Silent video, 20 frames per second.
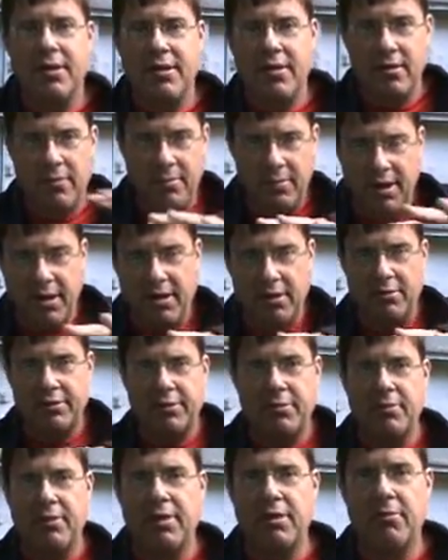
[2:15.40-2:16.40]
the way the El
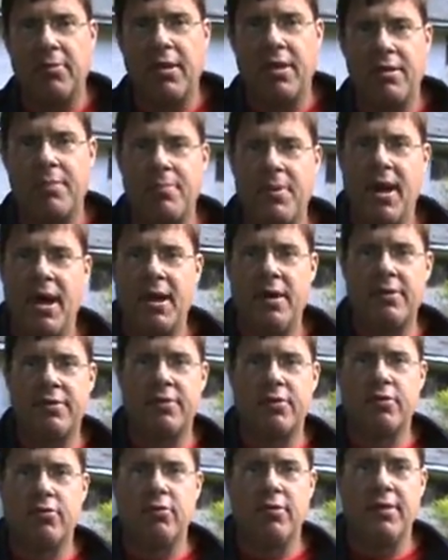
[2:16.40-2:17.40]
Ninos, the way the weather
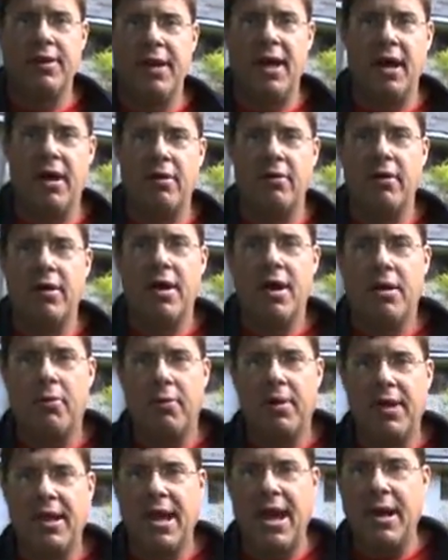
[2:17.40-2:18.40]
patterns are going now,
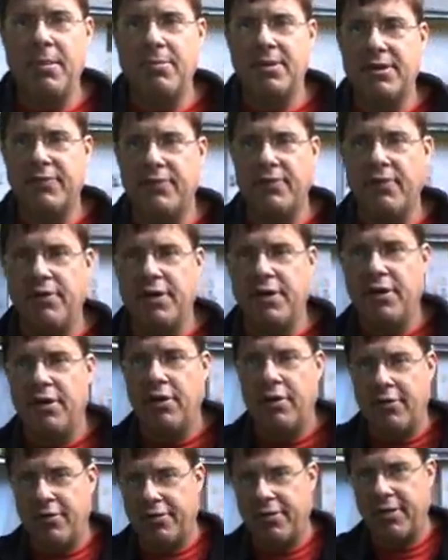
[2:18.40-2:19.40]
the way the atmosphere and the
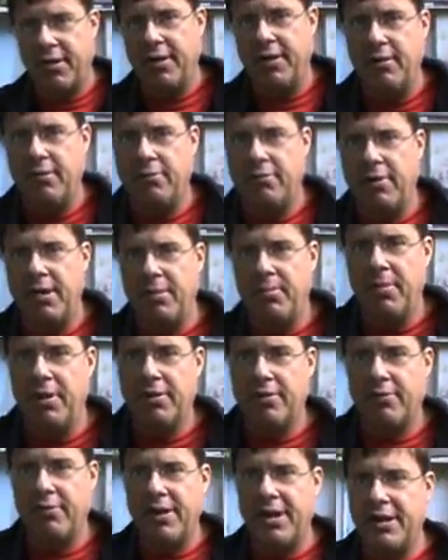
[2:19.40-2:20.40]
Earth, and the way
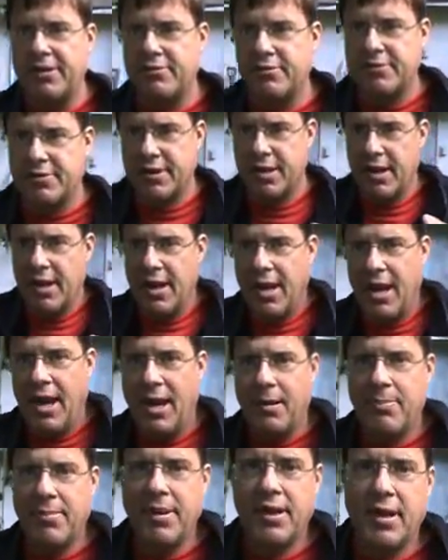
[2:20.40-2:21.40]
Mother Nature's
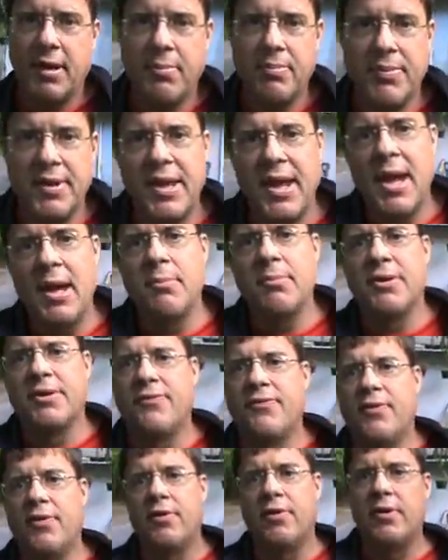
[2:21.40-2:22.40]
happening up up the
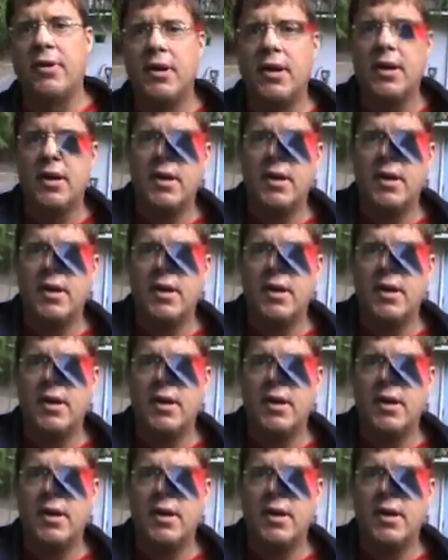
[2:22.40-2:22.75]
atmosphere,